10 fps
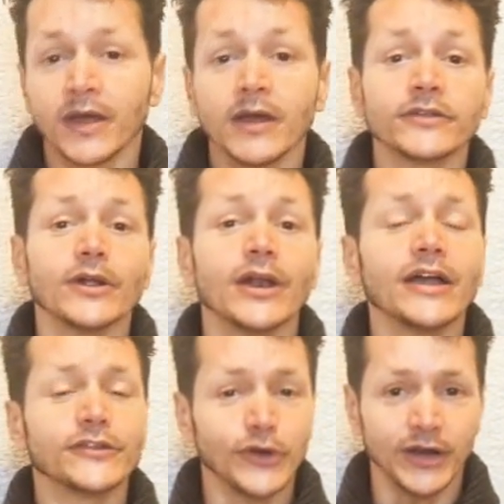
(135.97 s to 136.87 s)
So
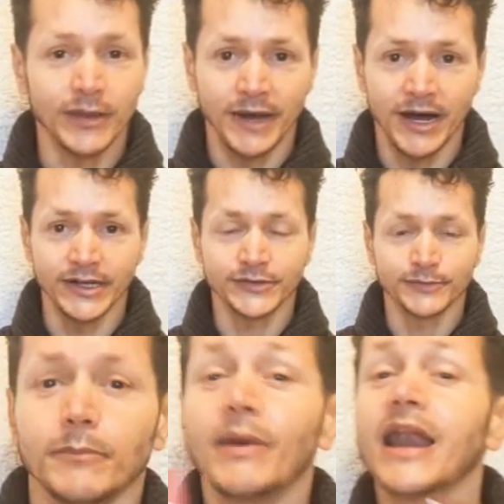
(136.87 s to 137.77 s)
let's talk about it.
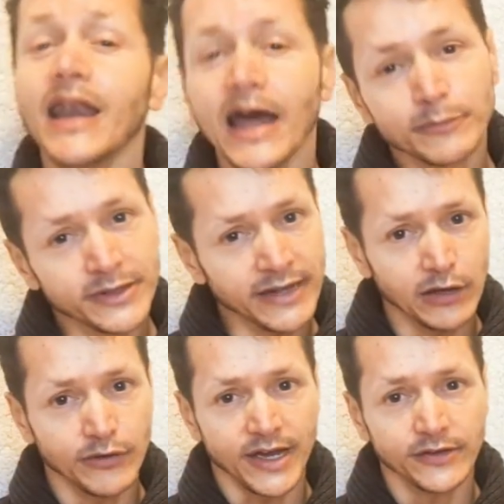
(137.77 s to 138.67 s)
But let me tell
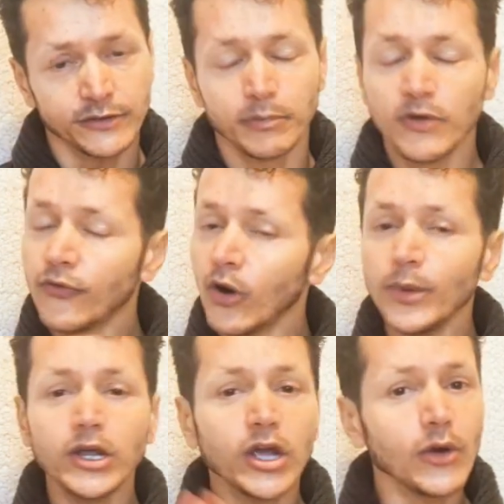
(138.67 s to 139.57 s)
you this, before we
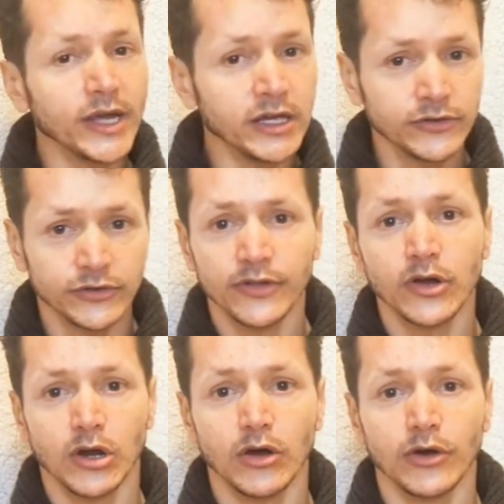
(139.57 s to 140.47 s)
go into the
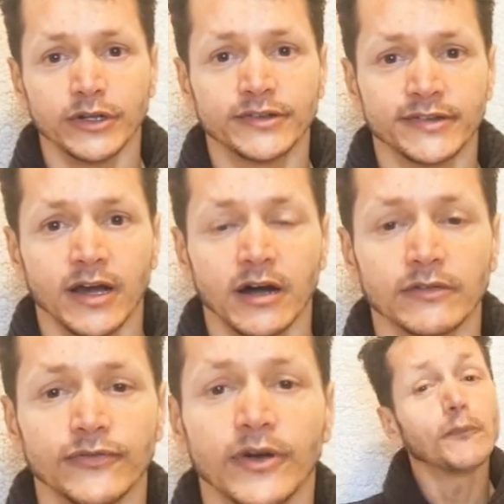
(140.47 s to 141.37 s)
cologne
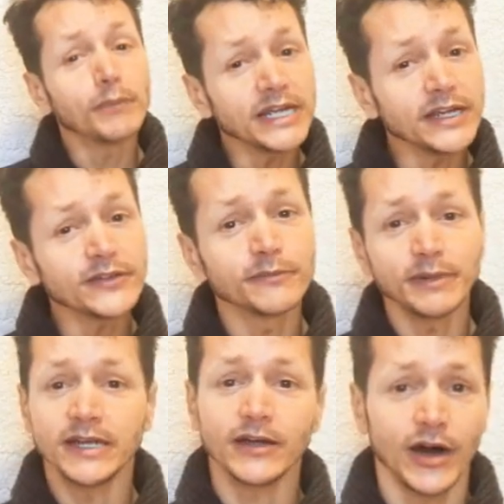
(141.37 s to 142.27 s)
itself, please
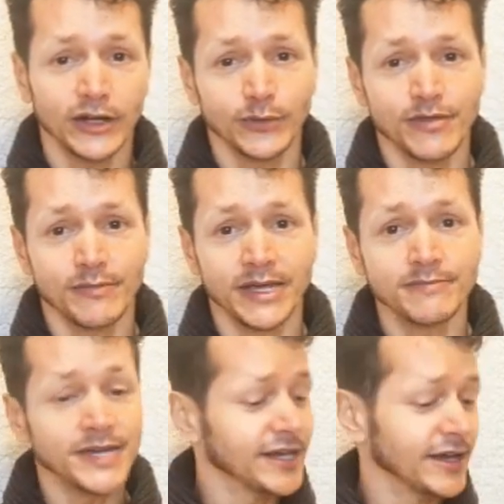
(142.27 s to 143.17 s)
be kind with me,
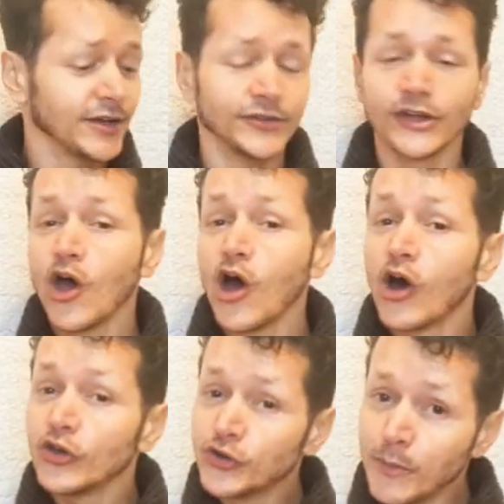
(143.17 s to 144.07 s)
because
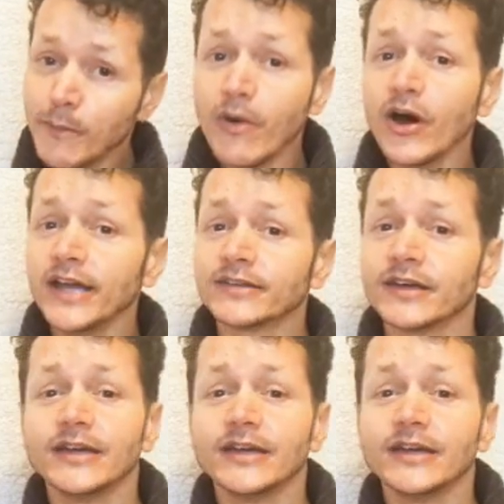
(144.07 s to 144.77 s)
you might